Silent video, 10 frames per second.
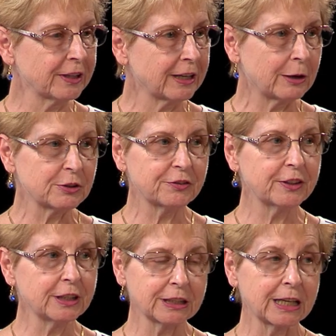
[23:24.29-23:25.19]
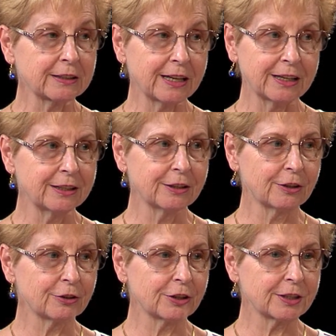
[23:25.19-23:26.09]
I was feeling like that, you know,
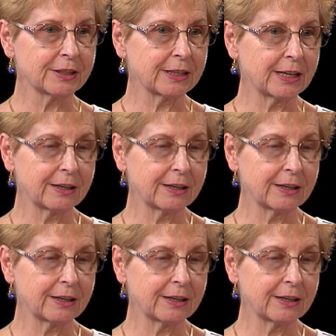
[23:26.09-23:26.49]
because mm-hmm.